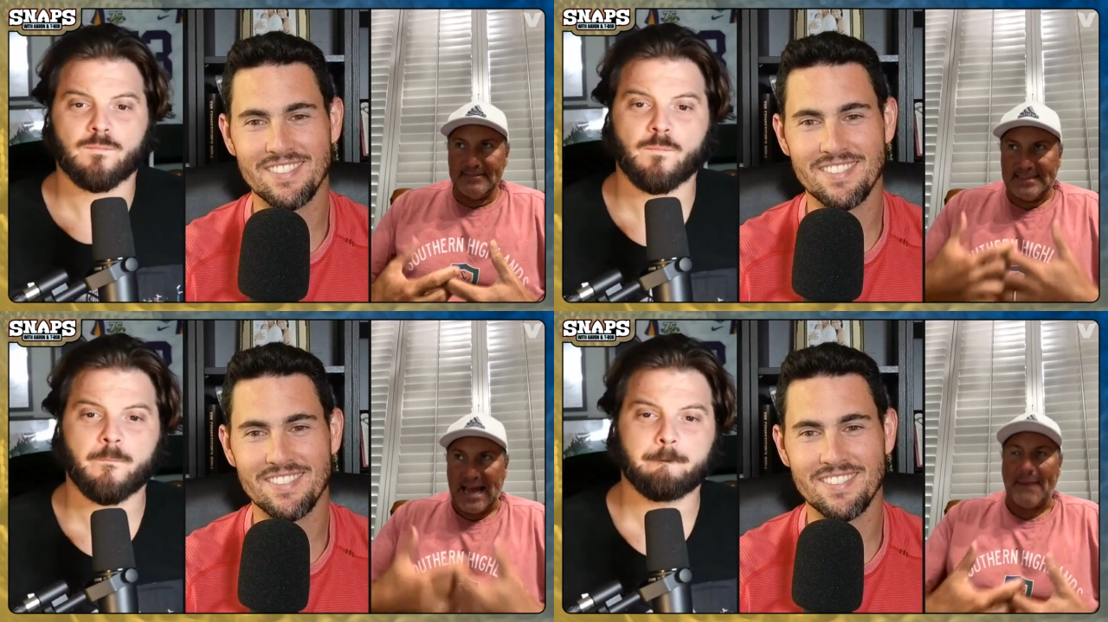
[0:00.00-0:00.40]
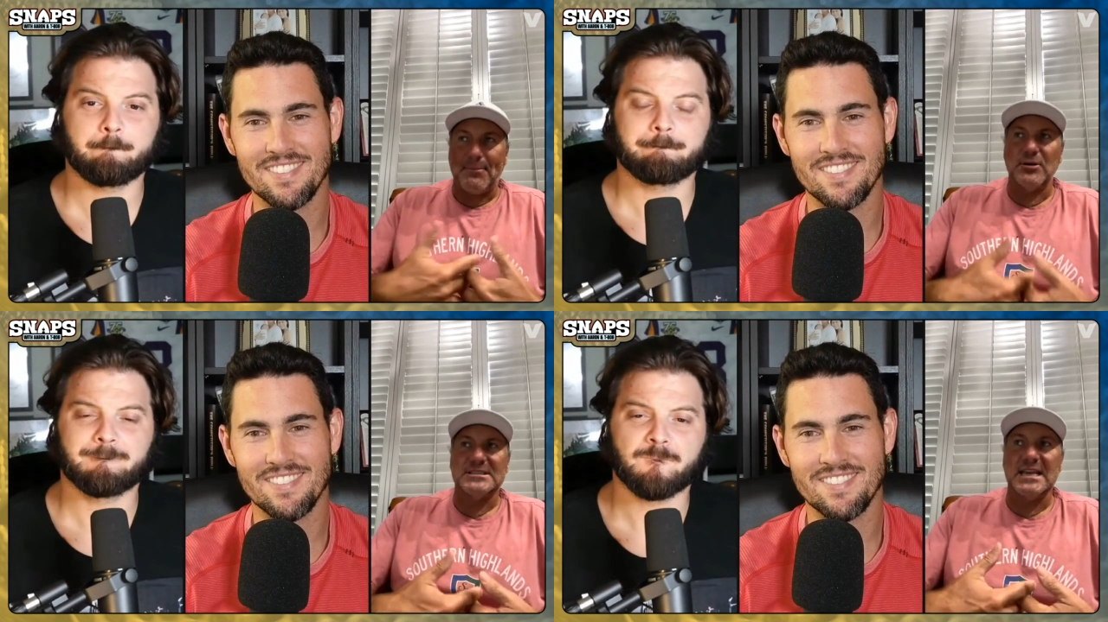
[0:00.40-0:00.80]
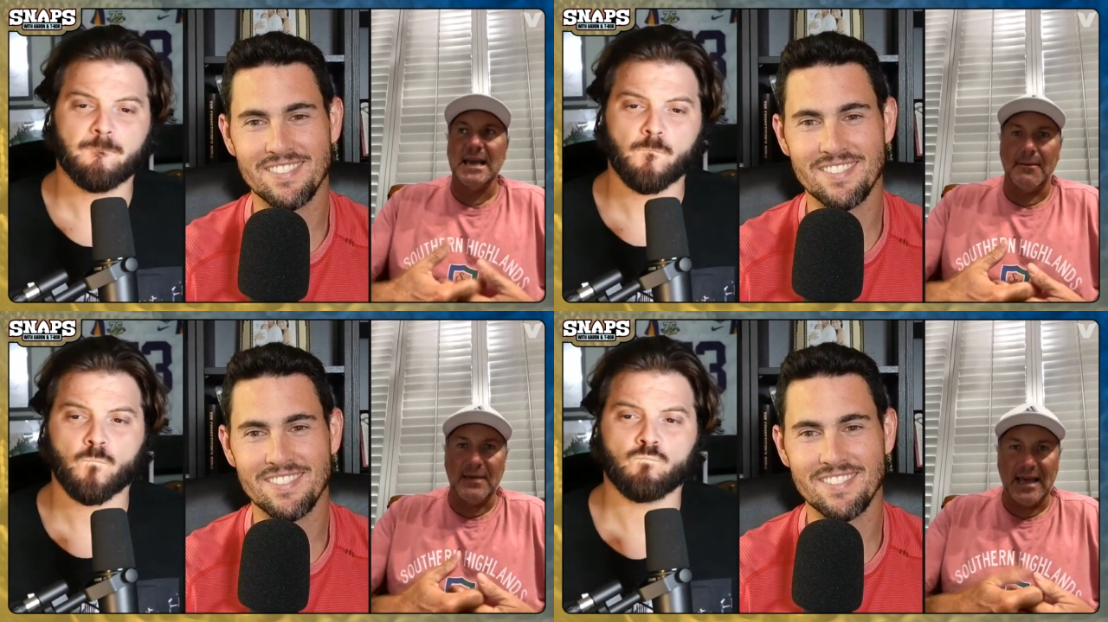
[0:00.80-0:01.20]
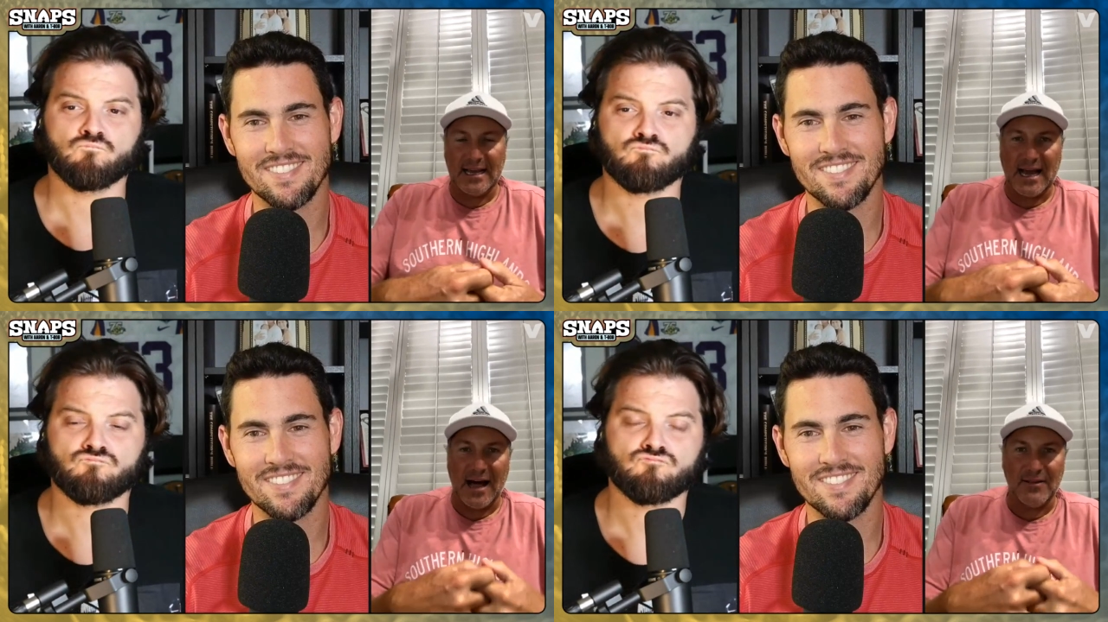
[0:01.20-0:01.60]
Speaker 1: that puts him
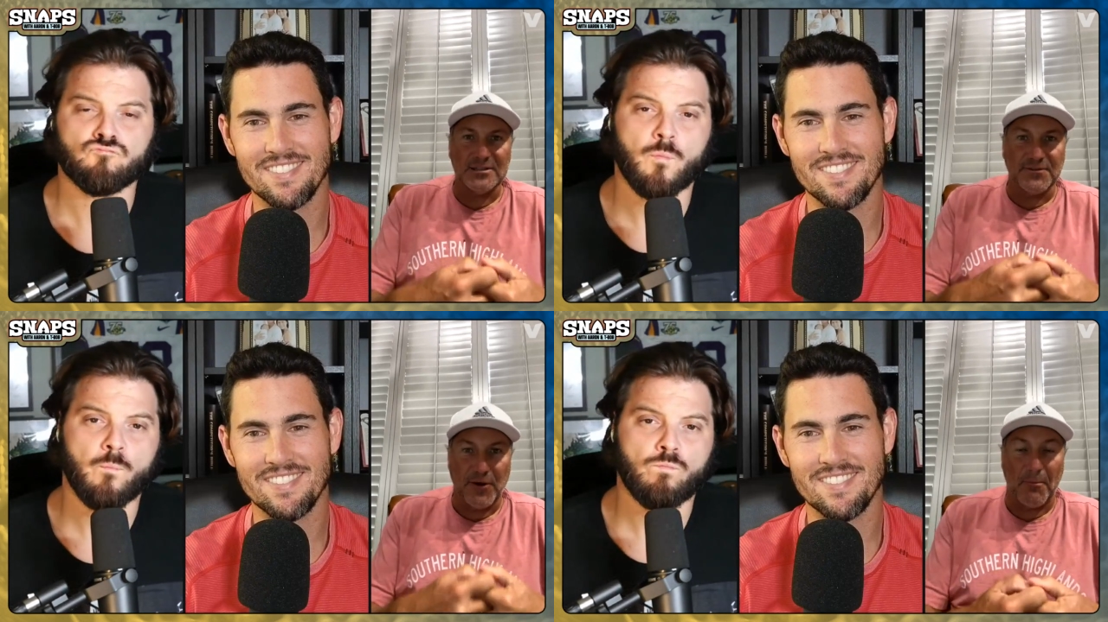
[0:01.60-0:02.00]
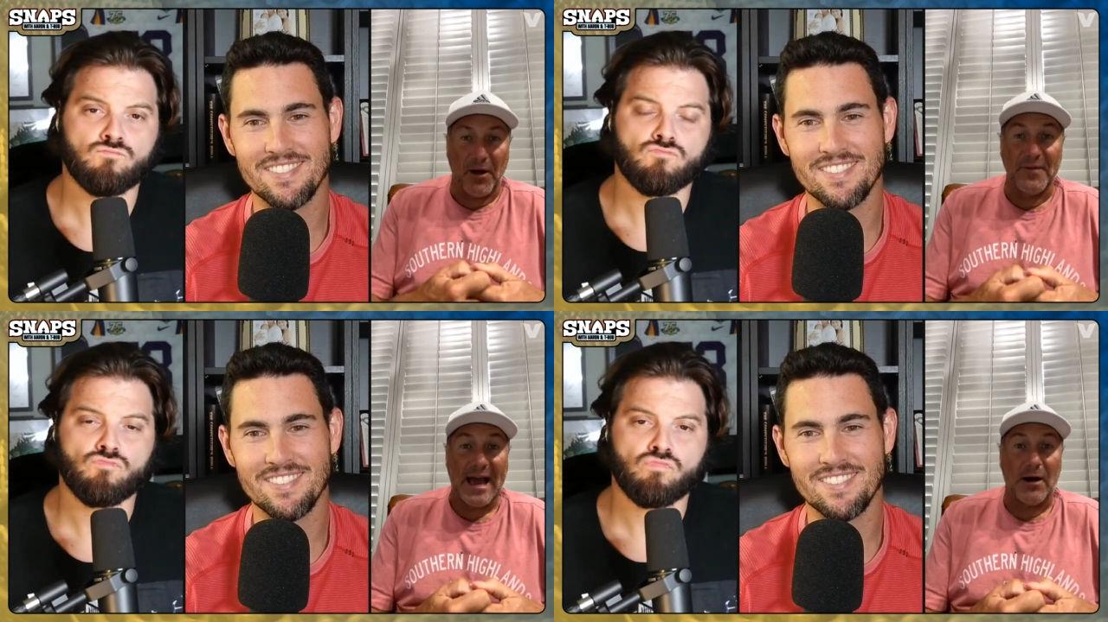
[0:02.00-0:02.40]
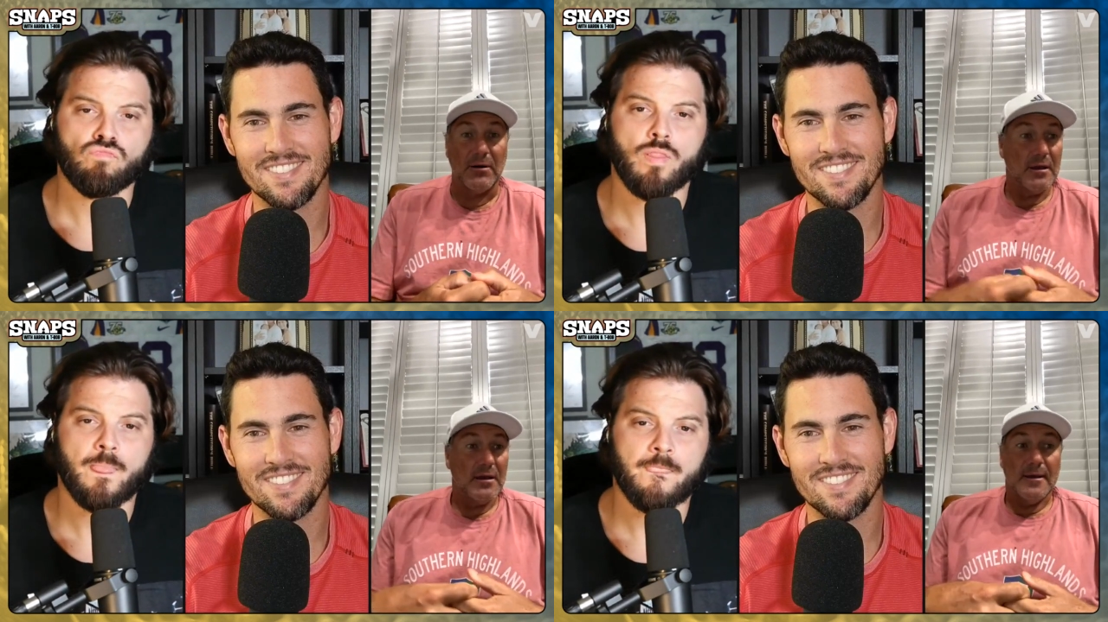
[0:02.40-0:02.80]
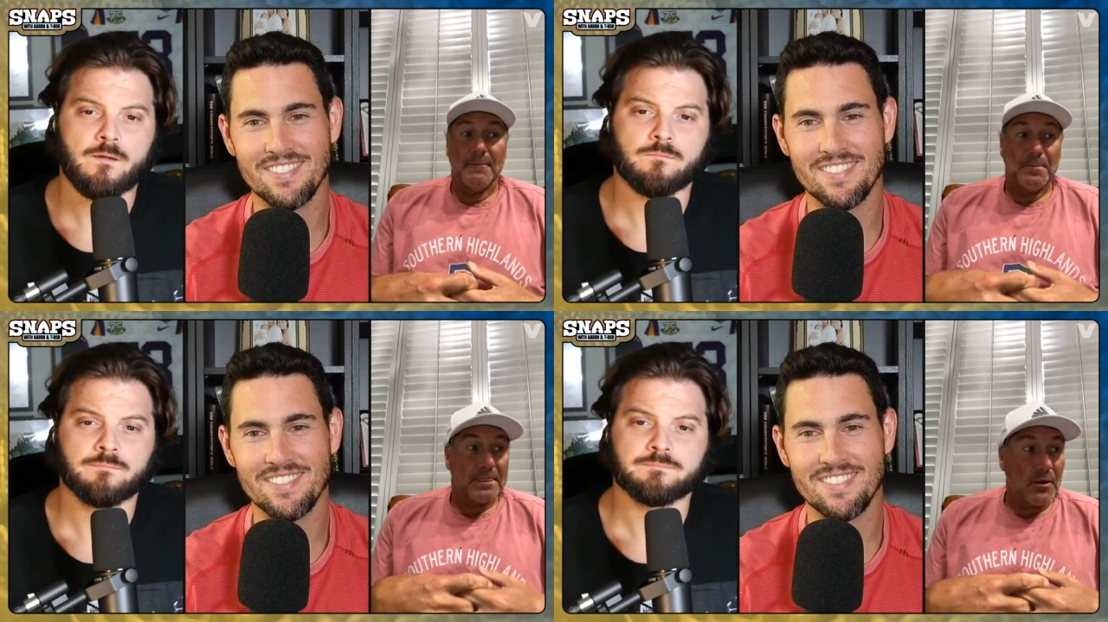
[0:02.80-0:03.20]
in college football. Now,
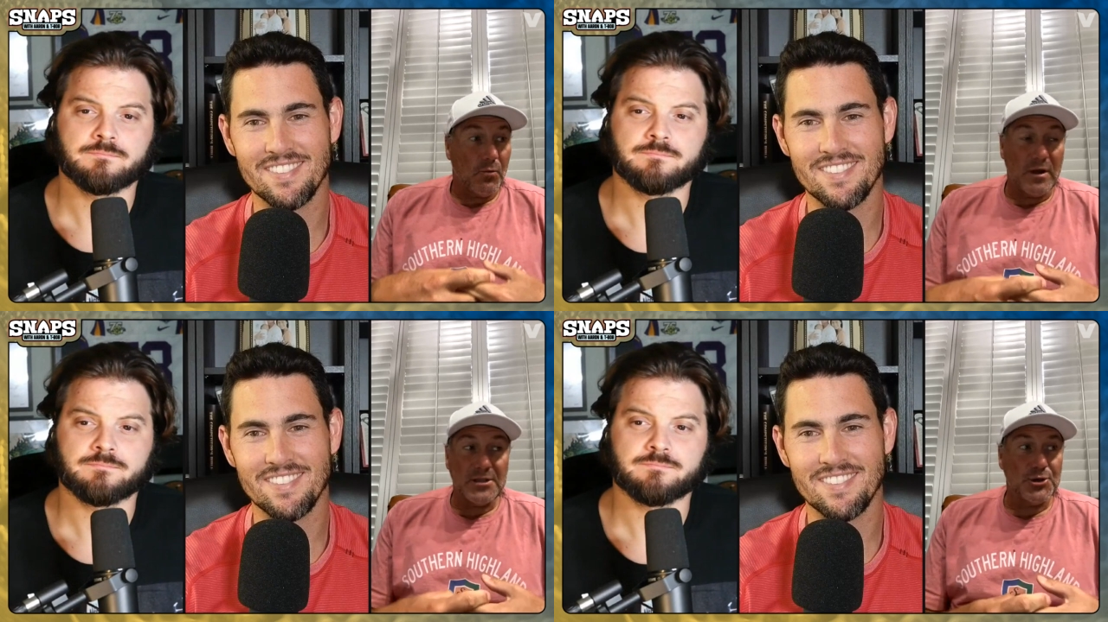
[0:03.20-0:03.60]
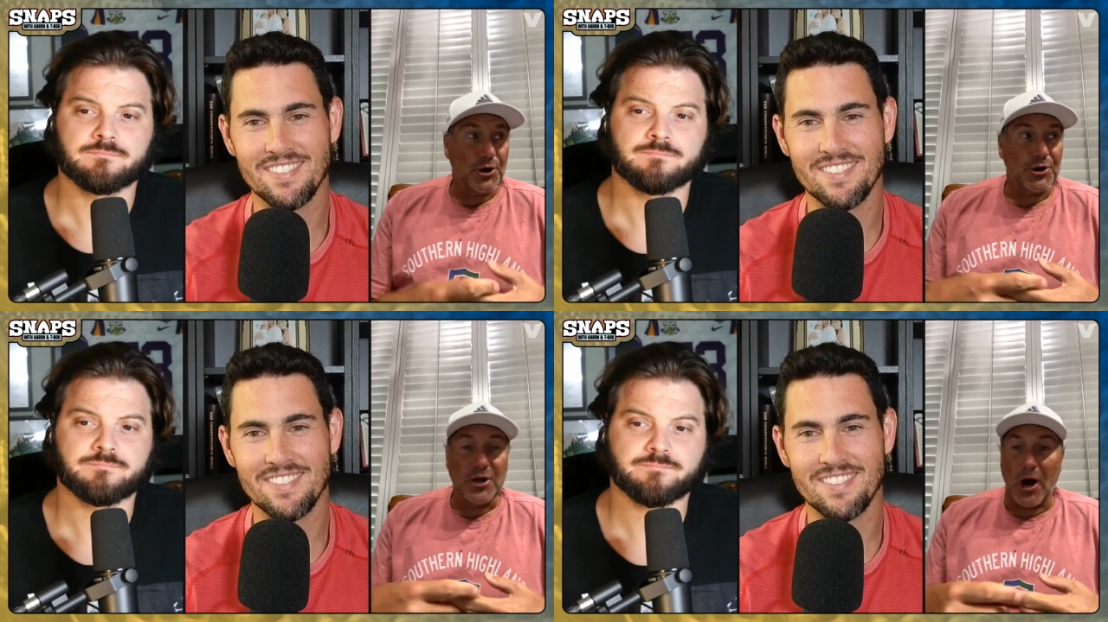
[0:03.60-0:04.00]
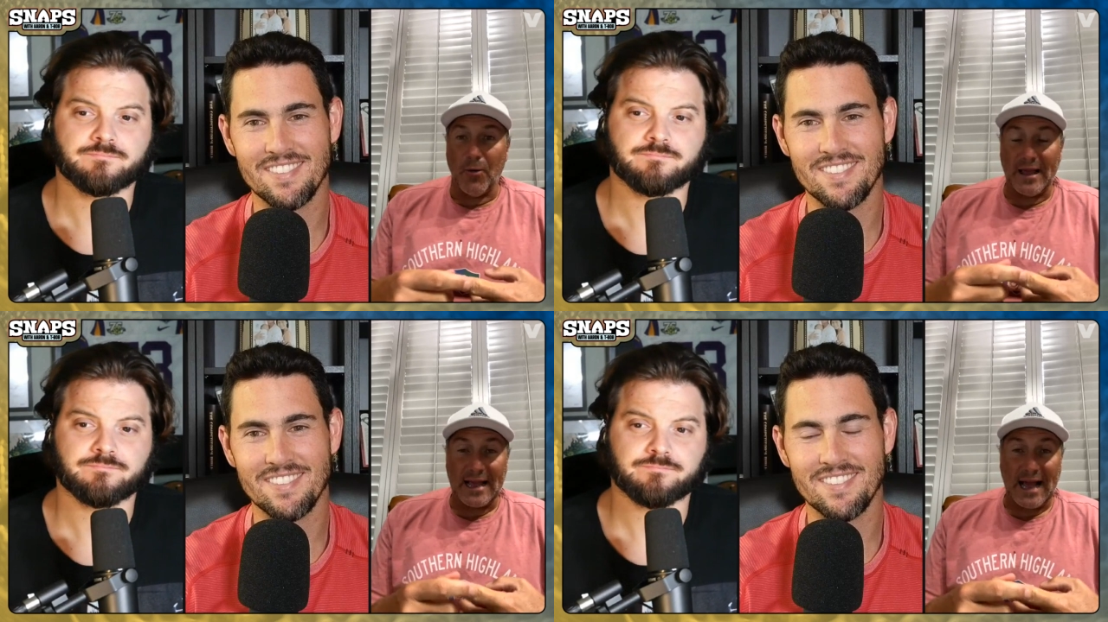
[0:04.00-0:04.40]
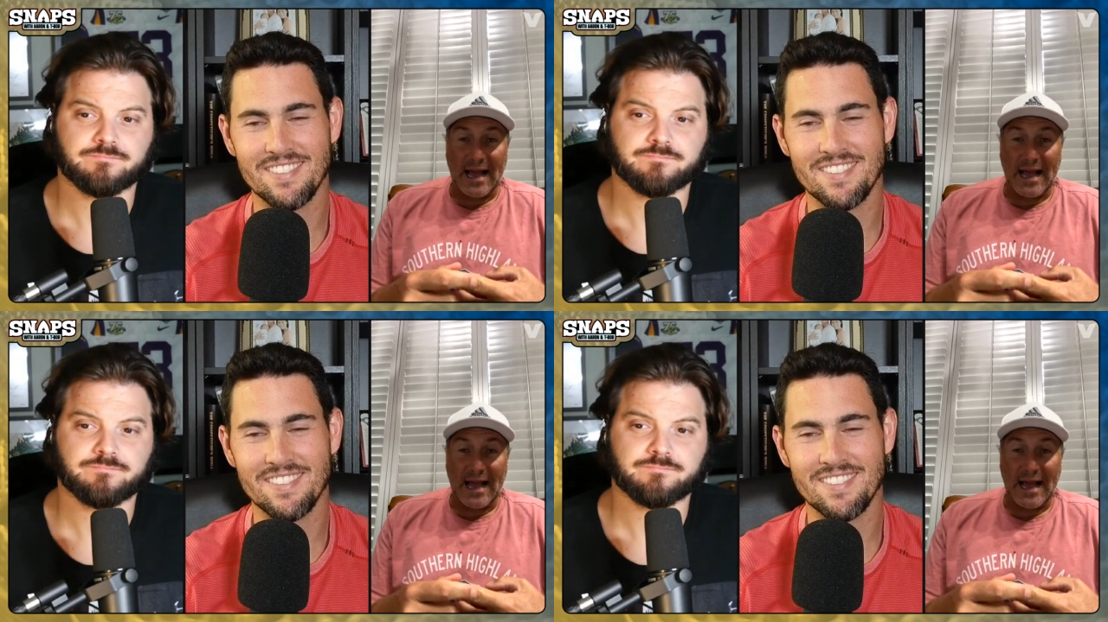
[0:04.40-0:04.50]
when you're going,